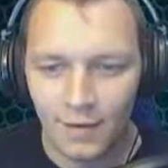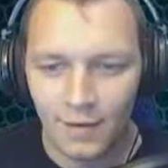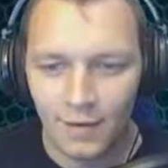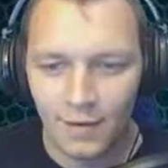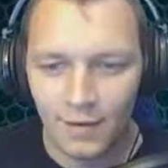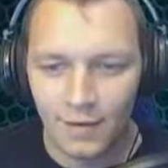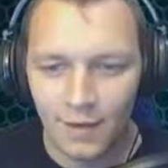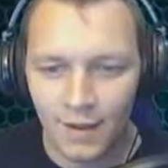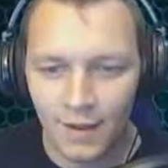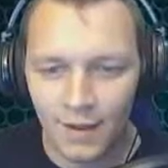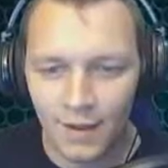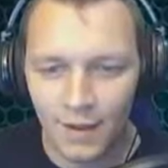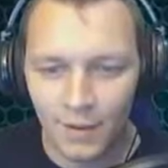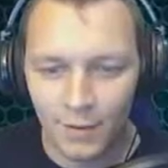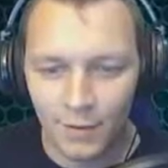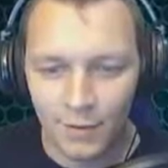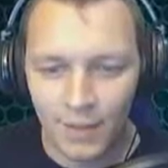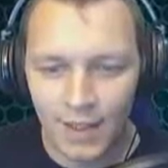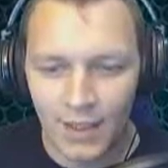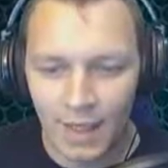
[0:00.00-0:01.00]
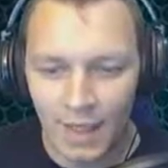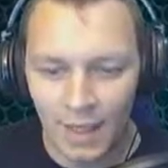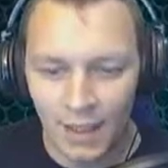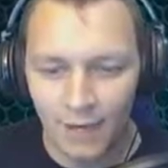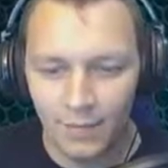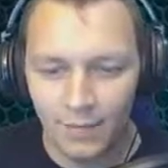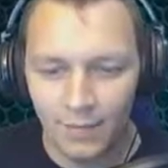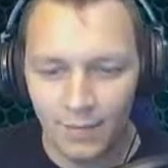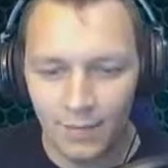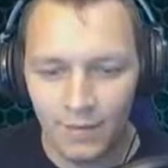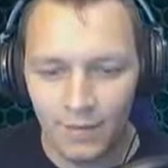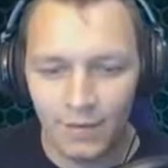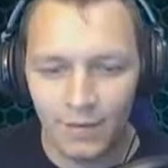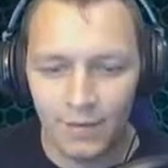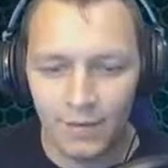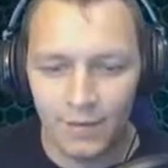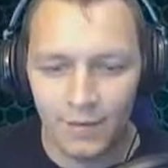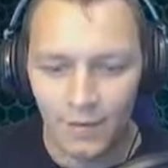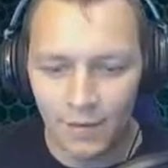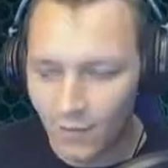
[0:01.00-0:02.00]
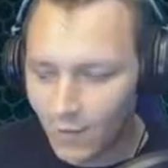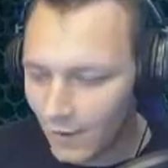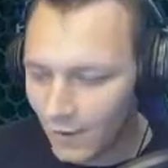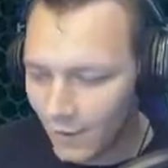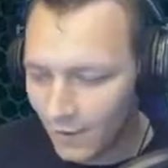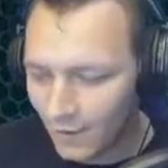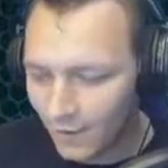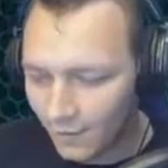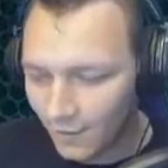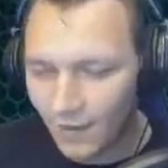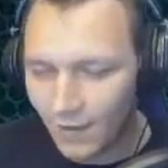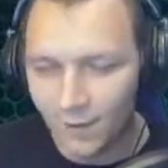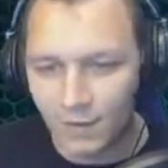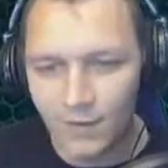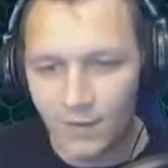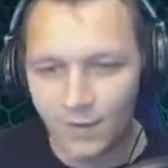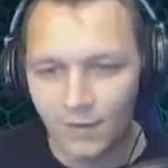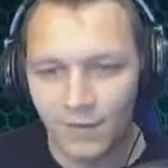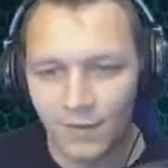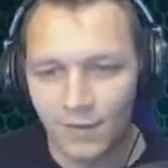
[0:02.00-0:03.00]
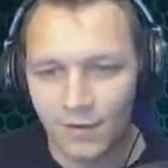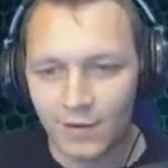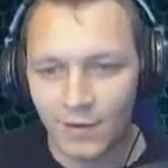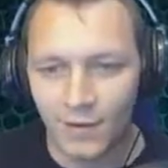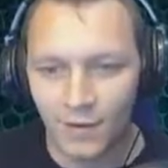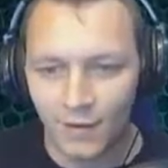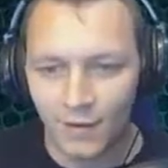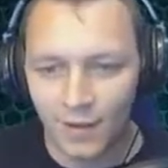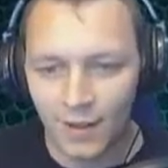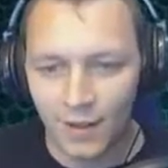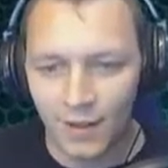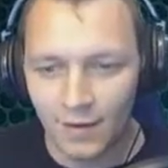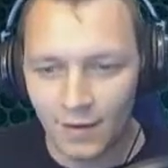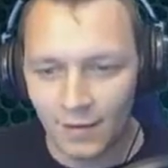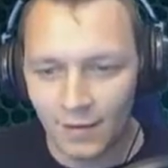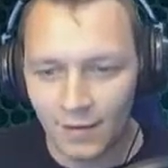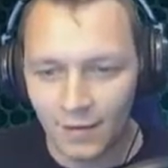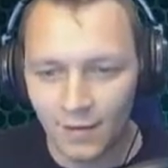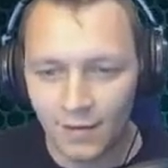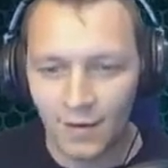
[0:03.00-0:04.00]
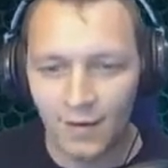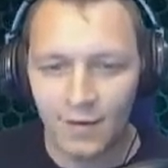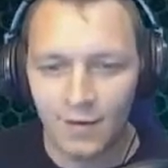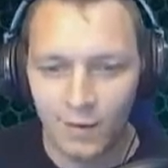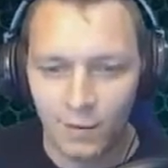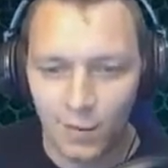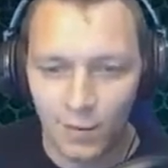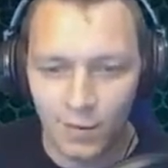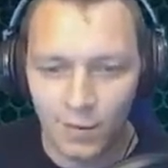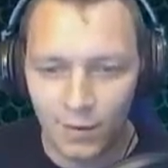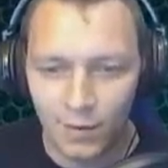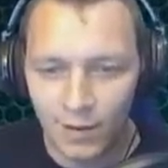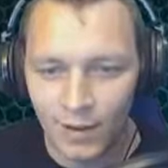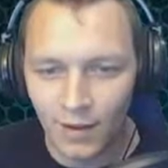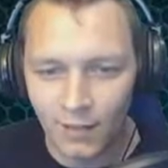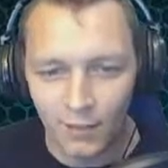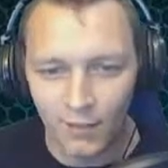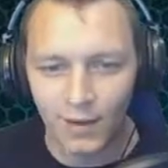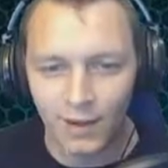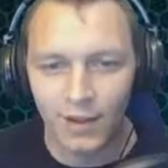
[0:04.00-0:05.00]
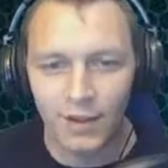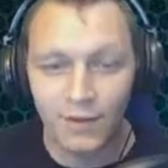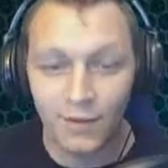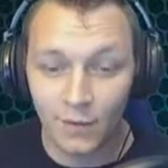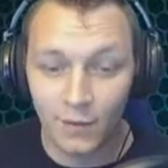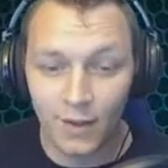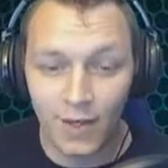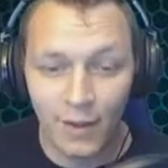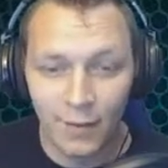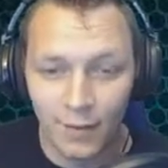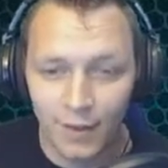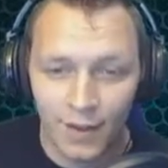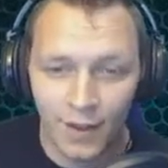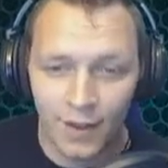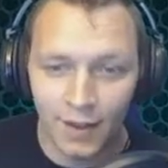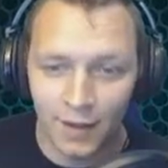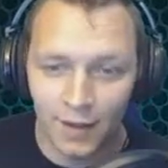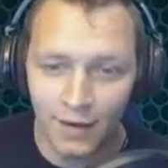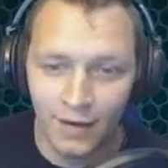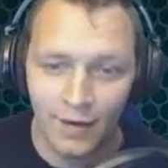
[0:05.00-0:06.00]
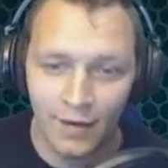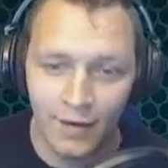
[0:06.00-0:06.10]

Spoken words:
You'd need that much time to try and develop some of the storyline. You need to book a week off work if you are working.